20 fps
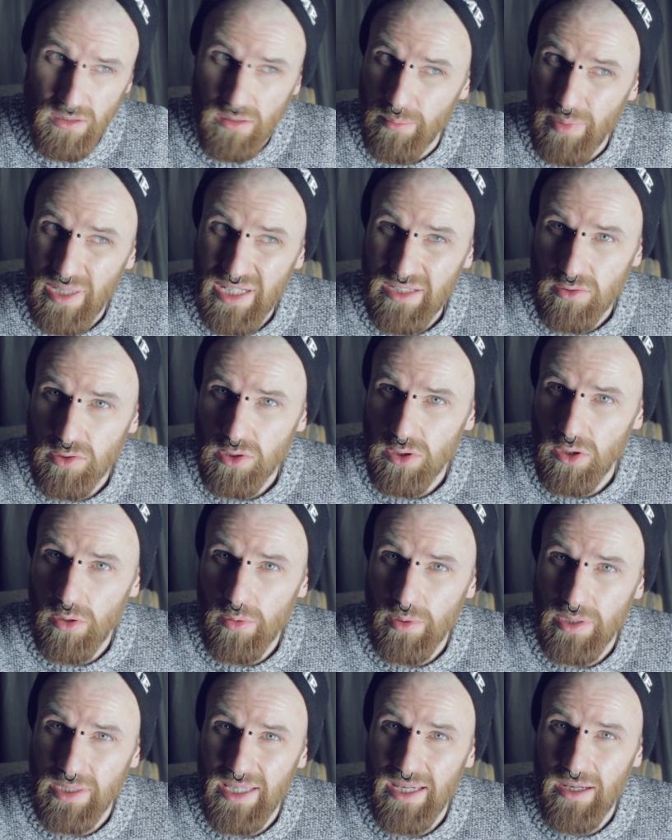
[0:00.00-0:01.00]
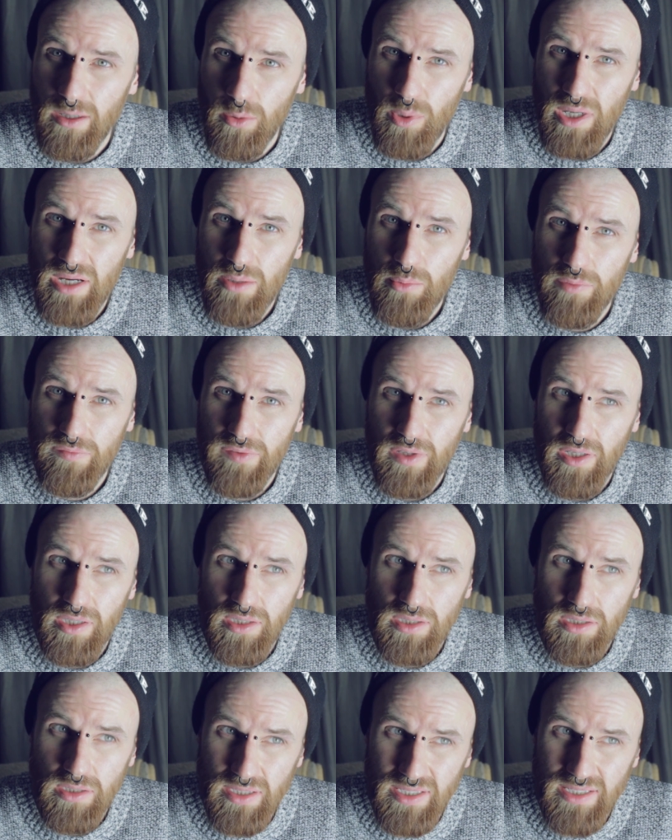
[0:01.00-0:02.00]
pedal slow and get away with it.
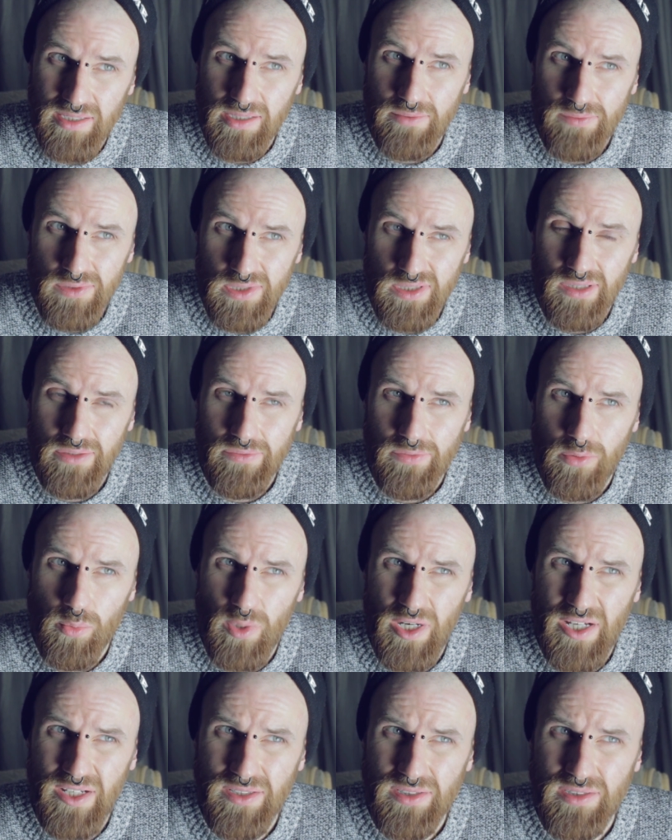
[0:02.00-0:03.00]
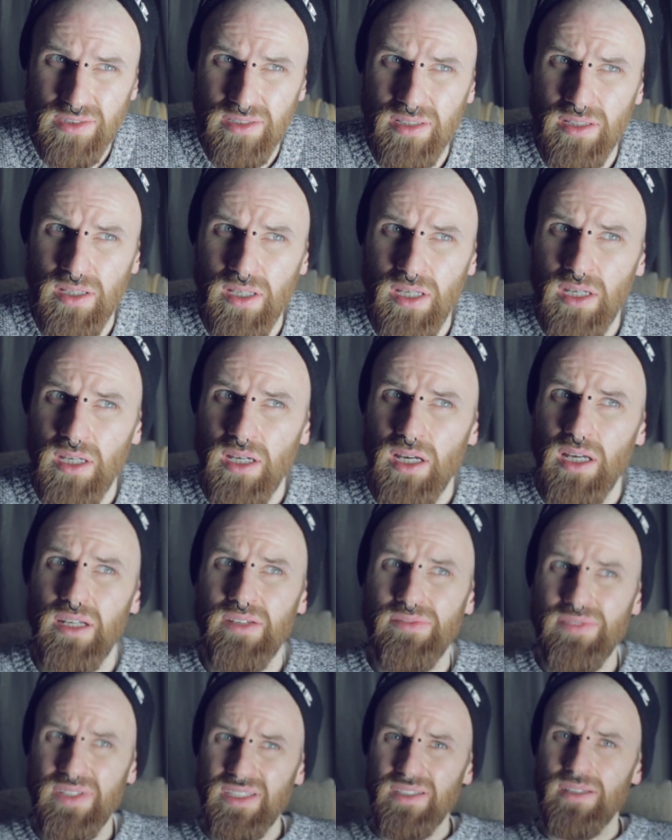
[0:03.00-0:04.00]
You can give yourself a rest, and
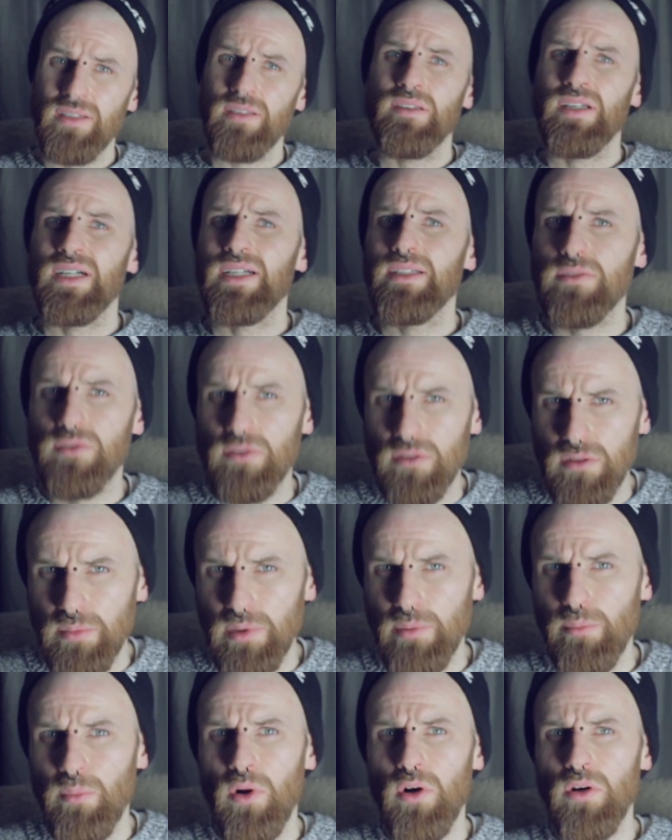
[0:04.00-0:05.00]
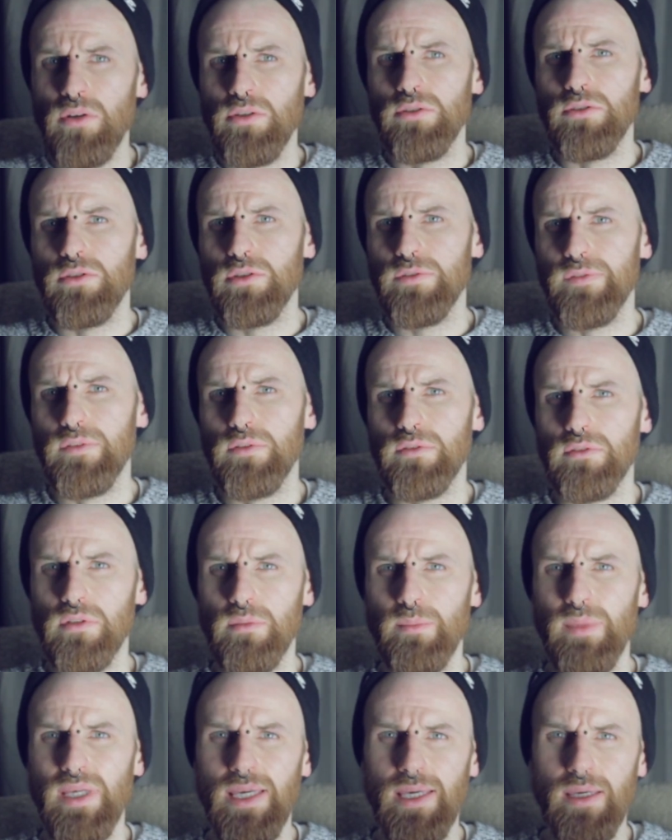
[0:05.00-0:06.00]
I think that's going to be more useful to
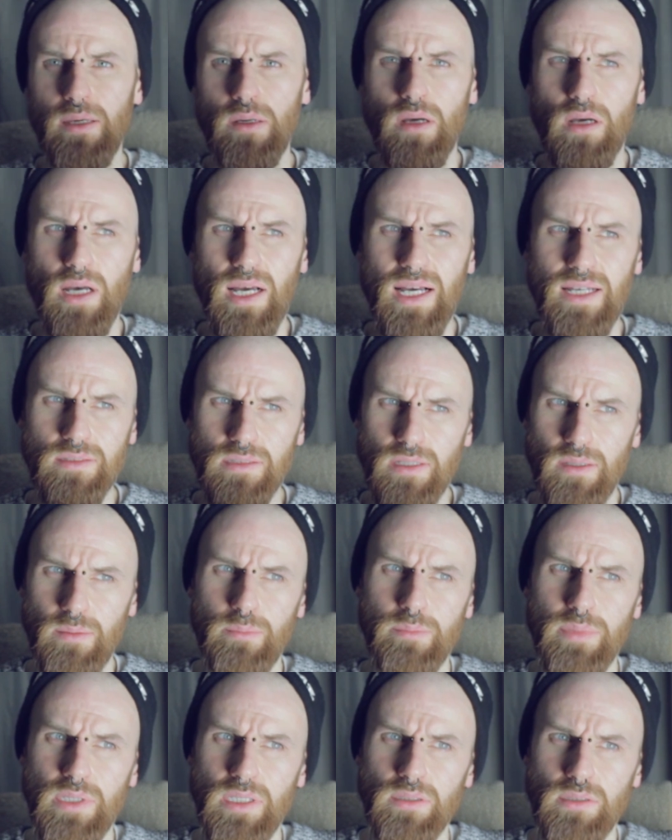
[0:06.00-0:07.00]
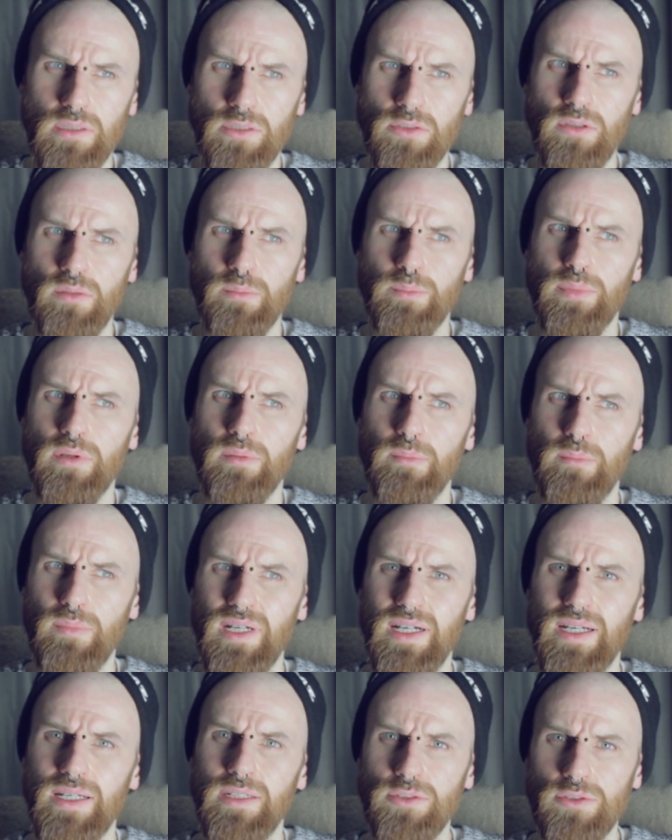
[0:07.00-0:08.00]
me as I'm building up
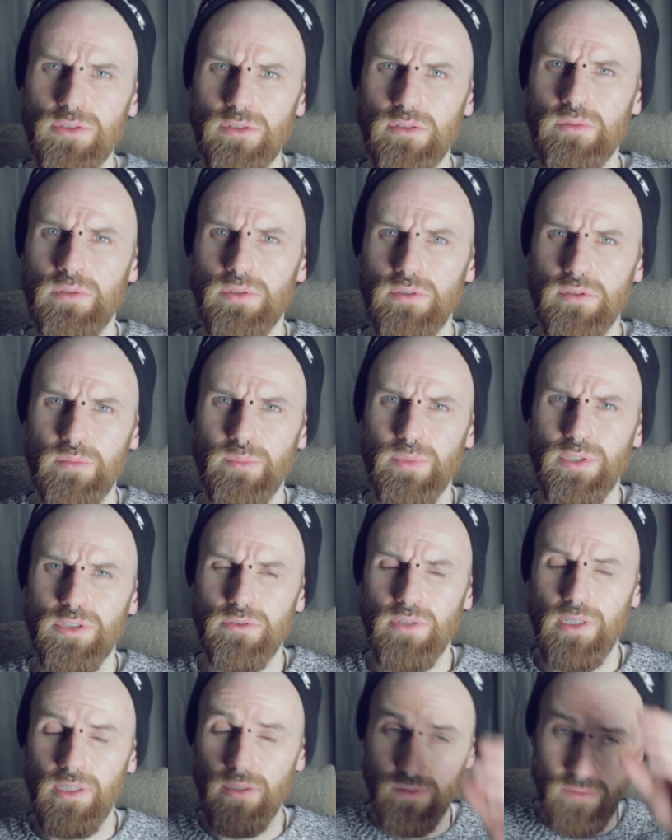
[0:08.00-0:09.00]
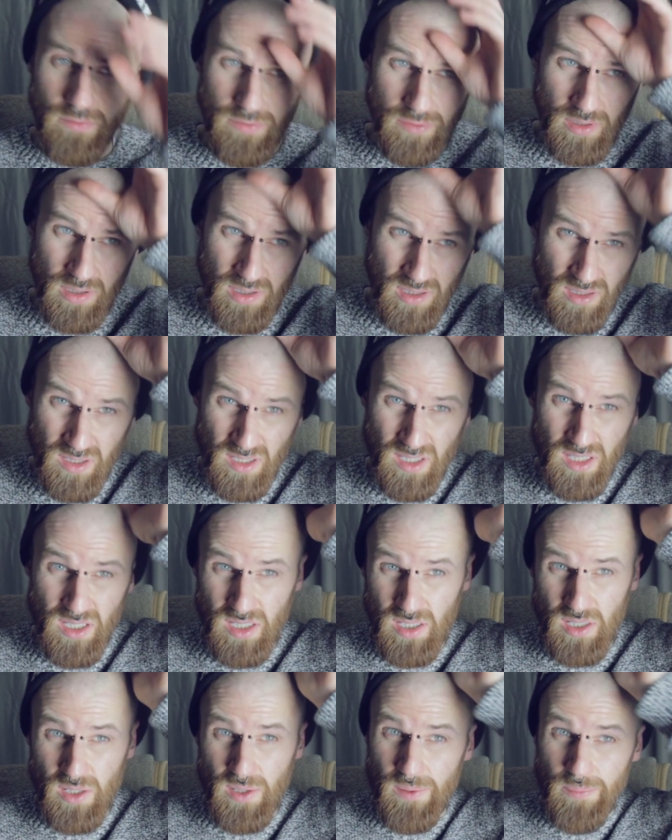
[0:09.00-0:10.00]
my endurance and my strength.
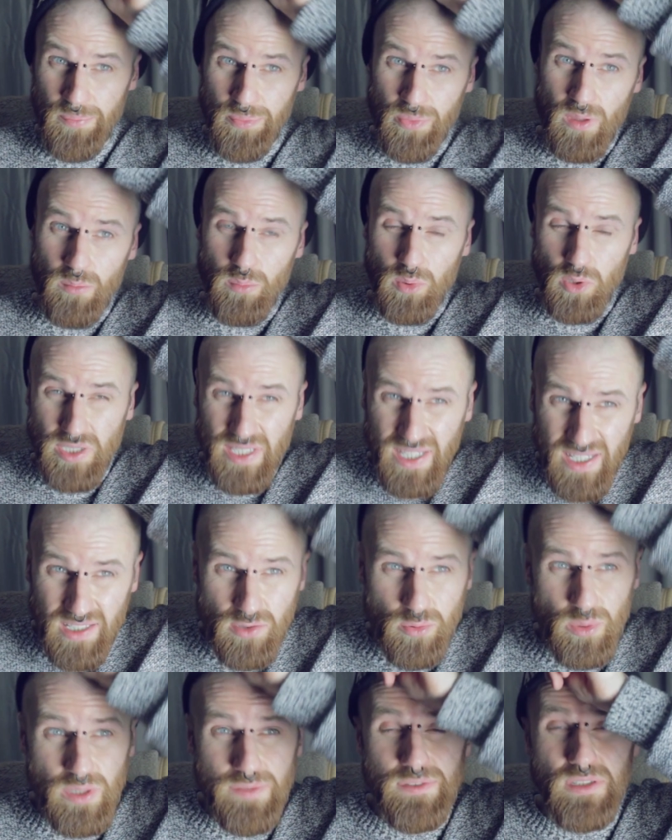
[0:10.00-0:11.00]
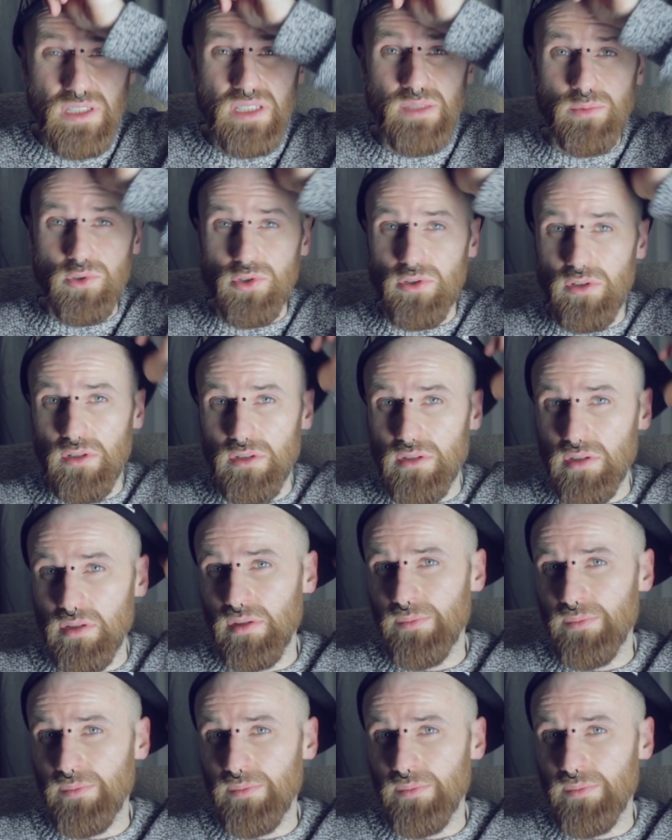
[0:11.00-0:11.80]
But yeah, Zwift seems good.